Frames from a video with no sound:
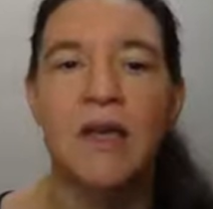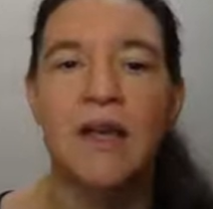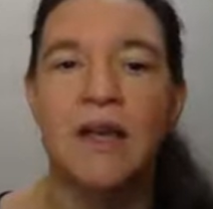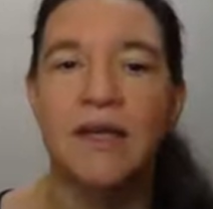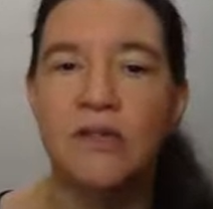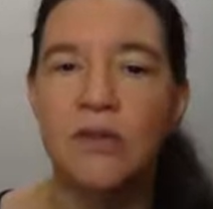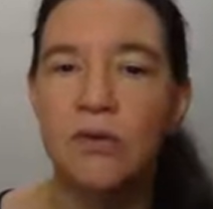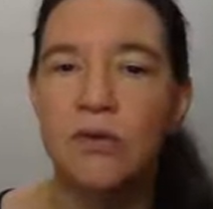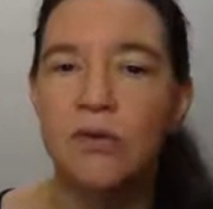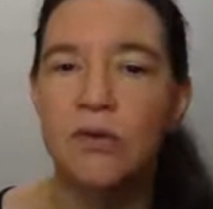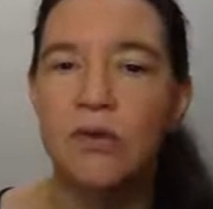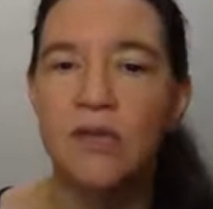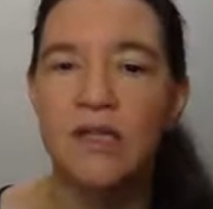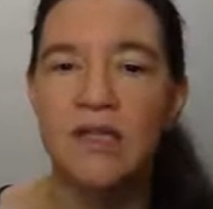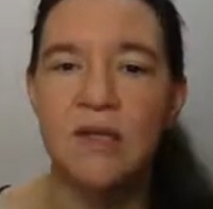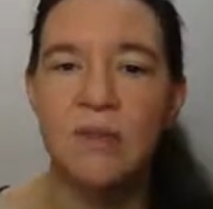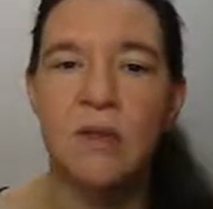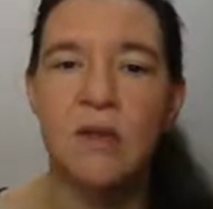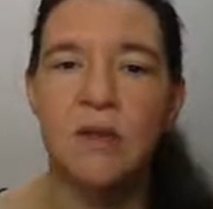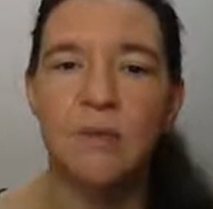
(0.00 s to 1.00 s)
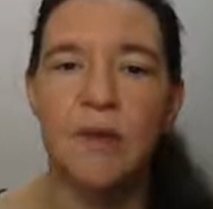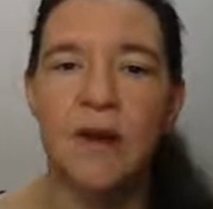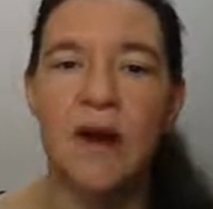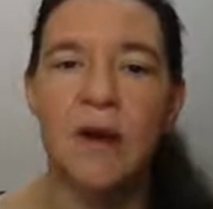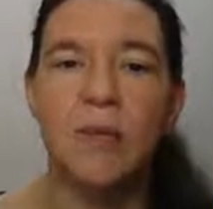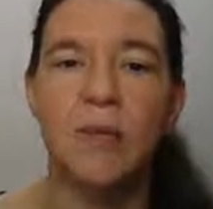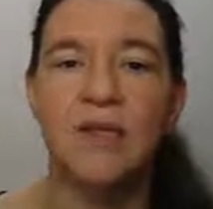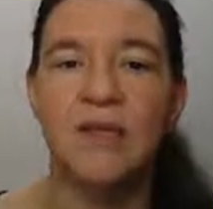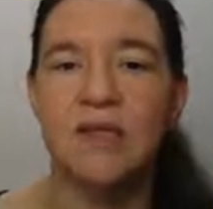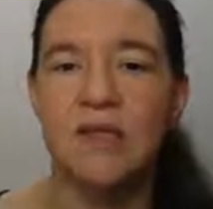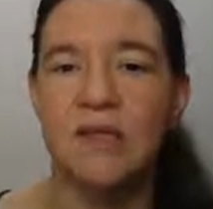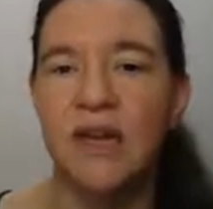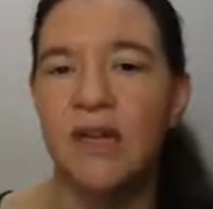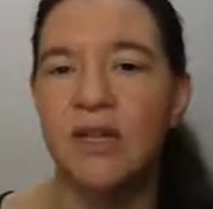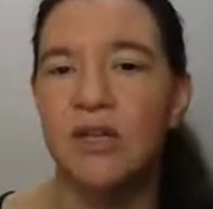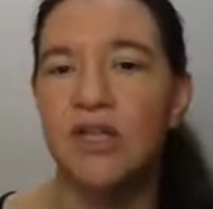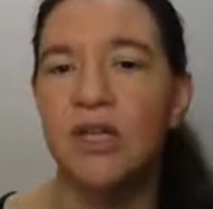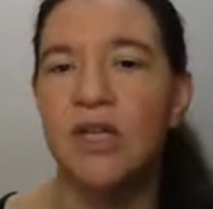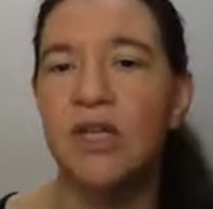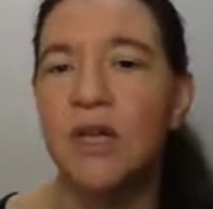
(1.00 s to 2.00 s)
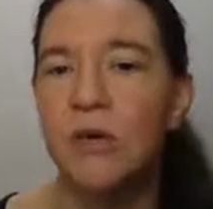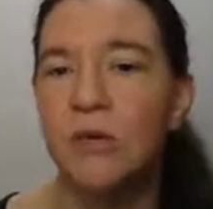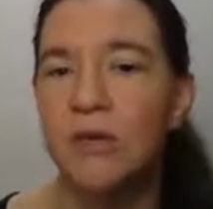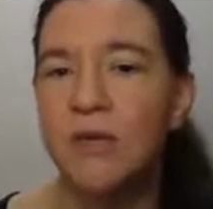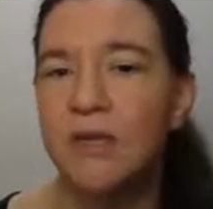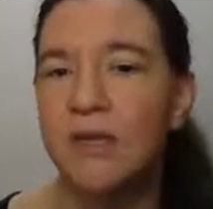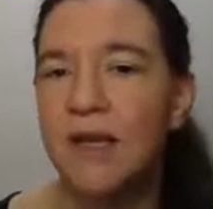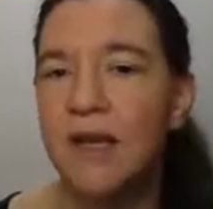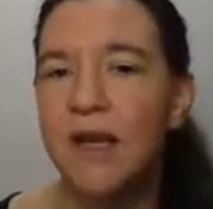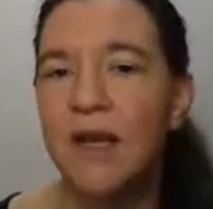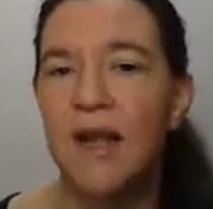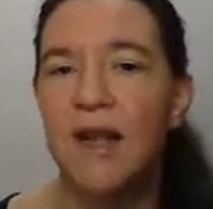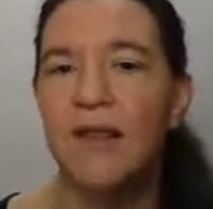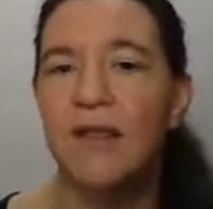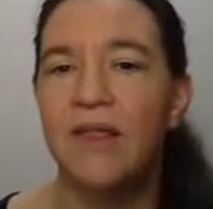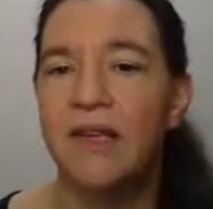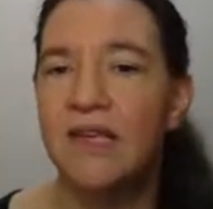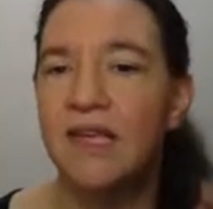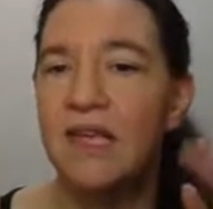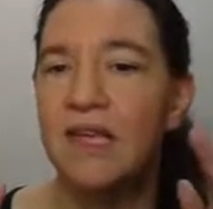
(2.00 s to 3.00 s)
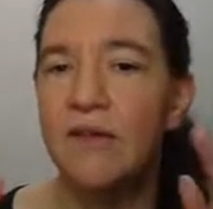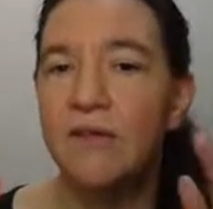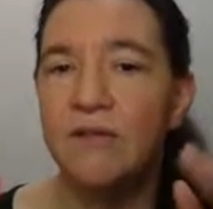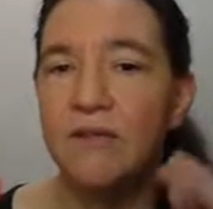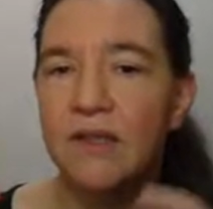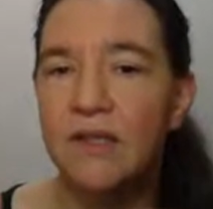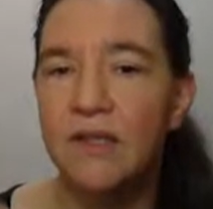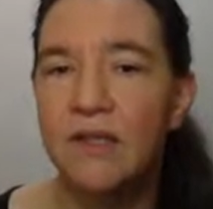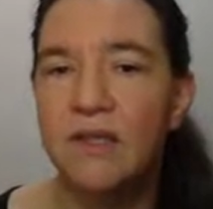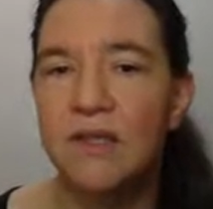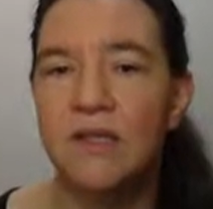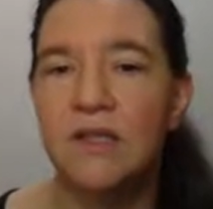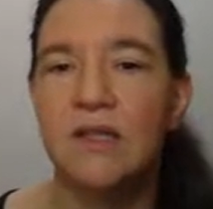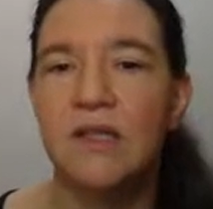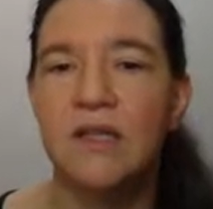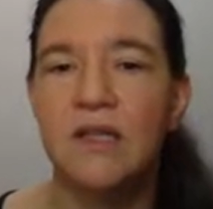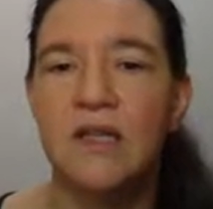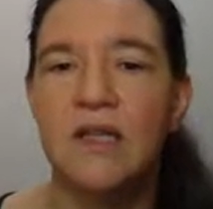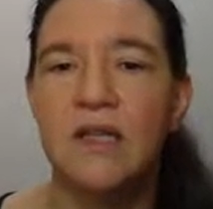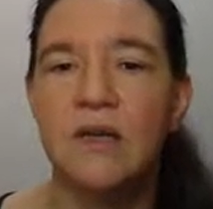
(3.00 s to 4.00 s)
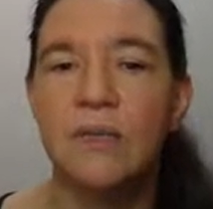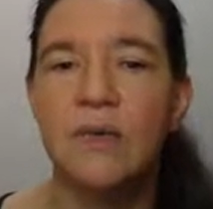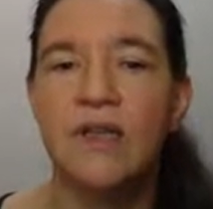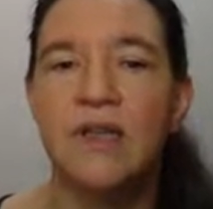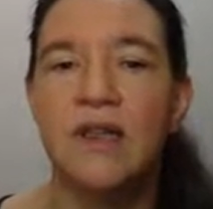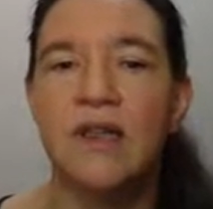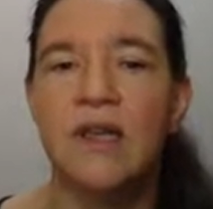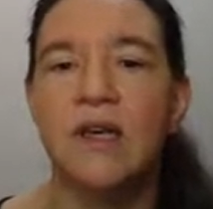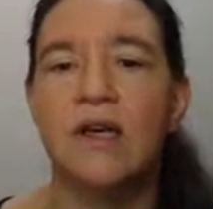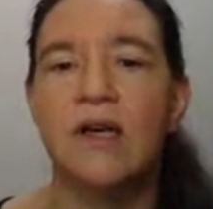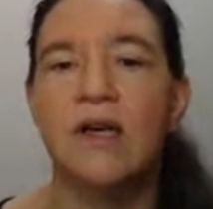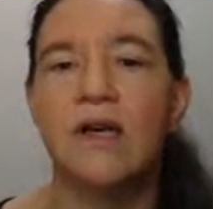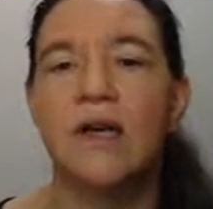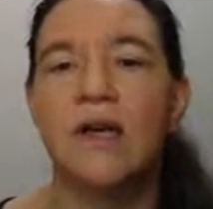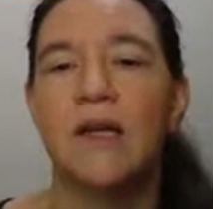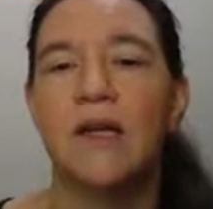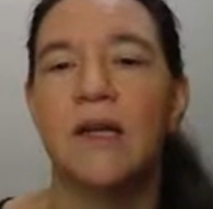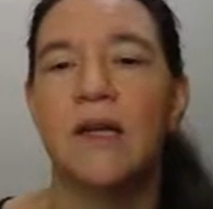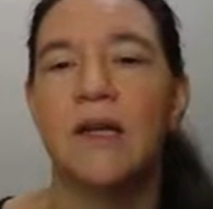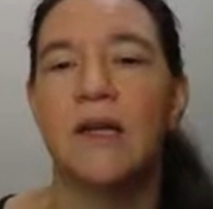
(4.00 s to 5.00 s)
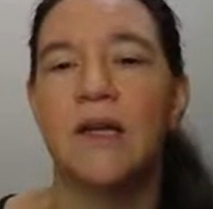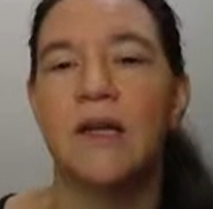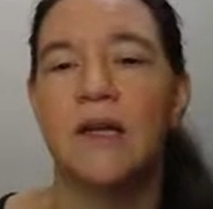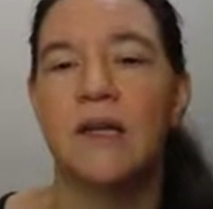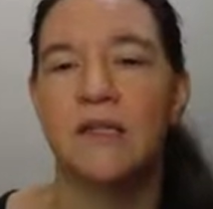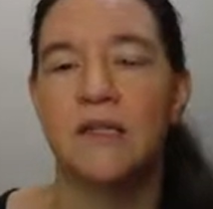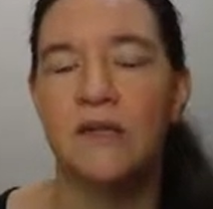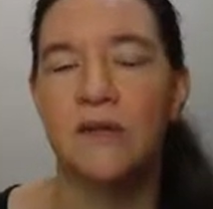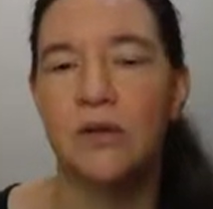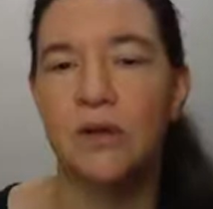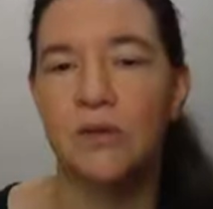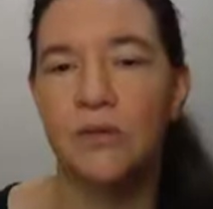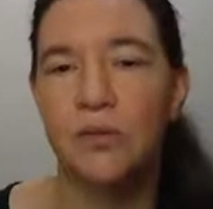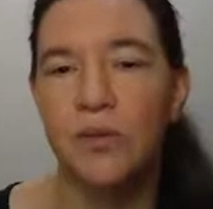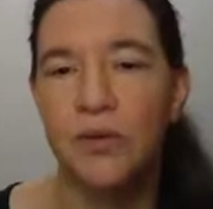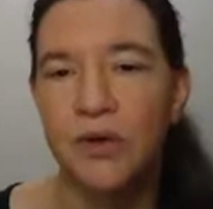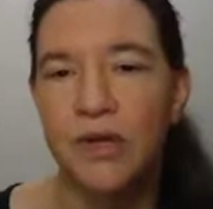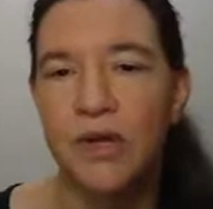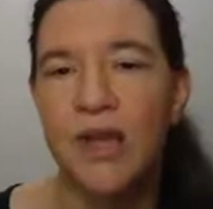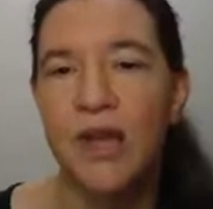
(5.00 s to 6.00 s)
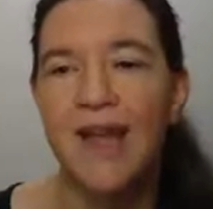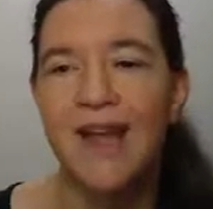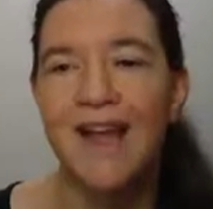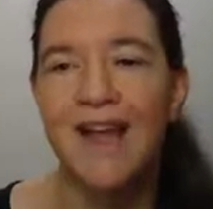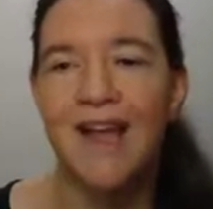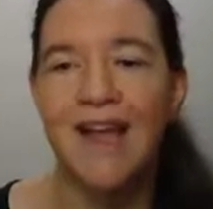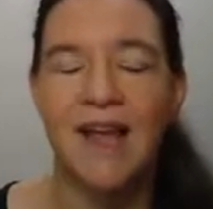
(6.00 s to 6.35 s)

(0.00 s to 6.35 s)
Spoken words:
And so Google did some experiments and actually noticed that even this limit there is not working.